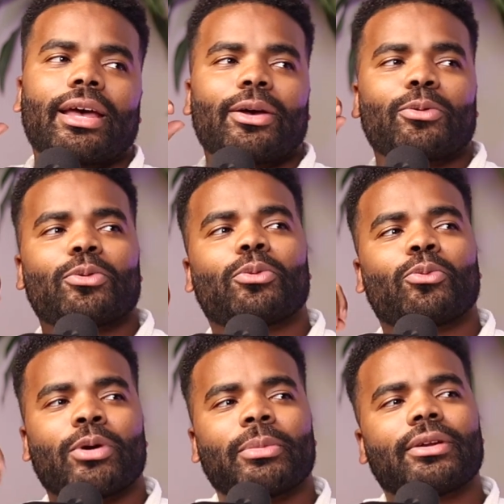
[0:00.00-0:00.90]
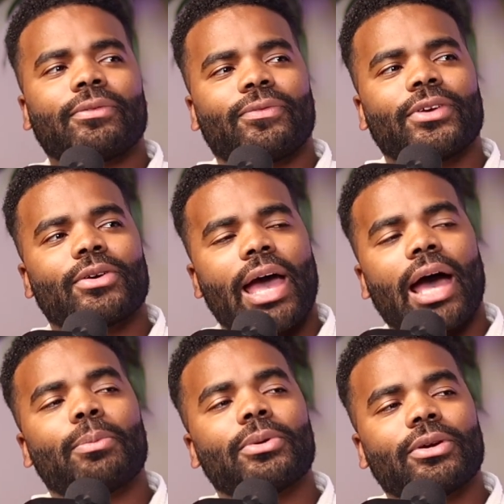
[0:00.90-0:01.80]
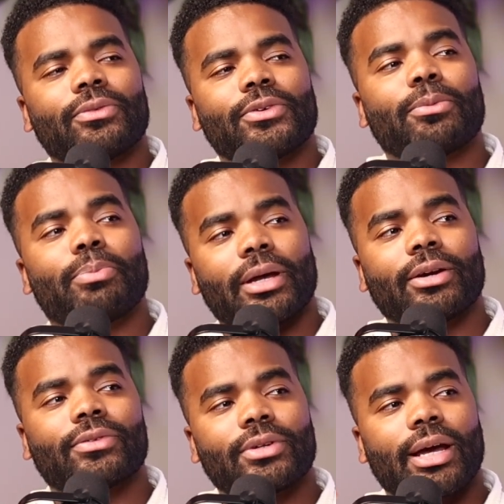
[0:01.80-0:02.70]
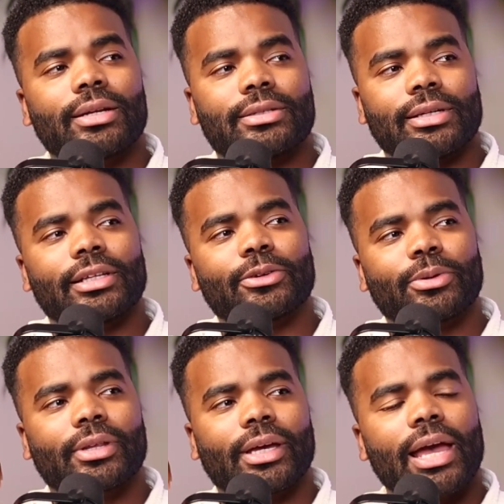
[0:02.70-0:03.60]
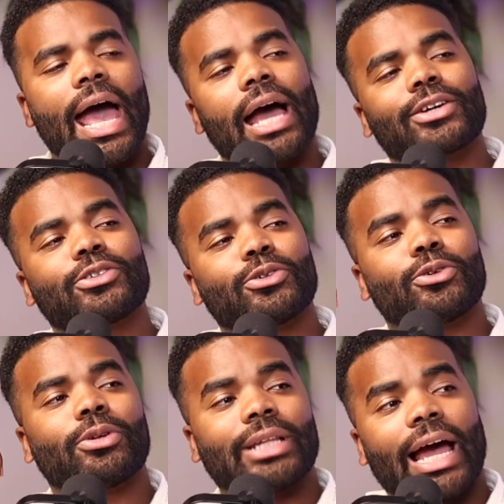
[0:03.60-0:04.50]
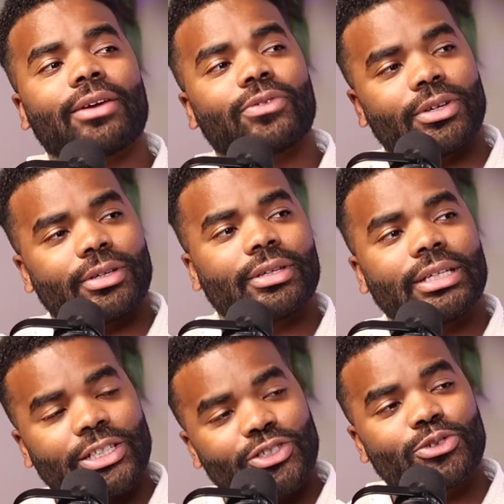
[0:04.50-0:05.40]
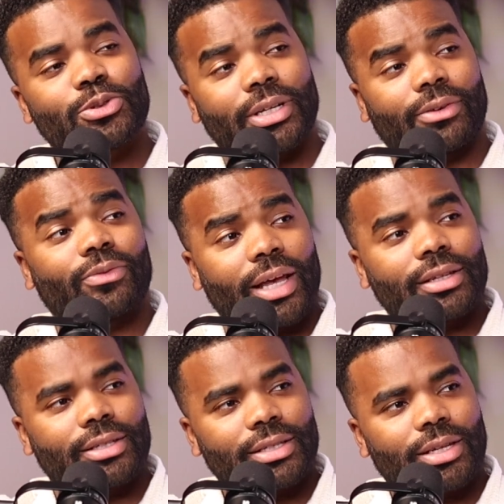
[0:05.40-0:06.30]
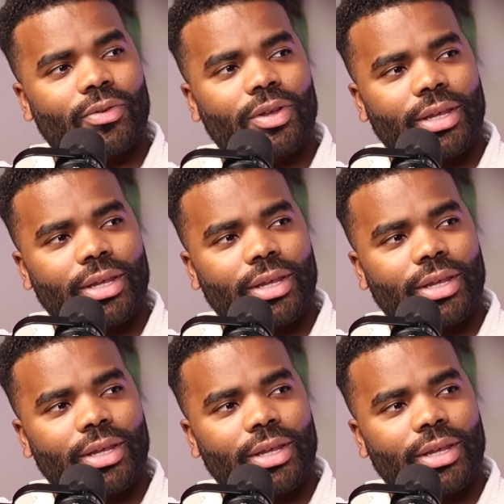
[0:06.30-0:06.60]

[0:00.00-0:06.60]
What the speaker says: that women feel happier and feel better if they're not dealing with like actual life issues and events and stuff like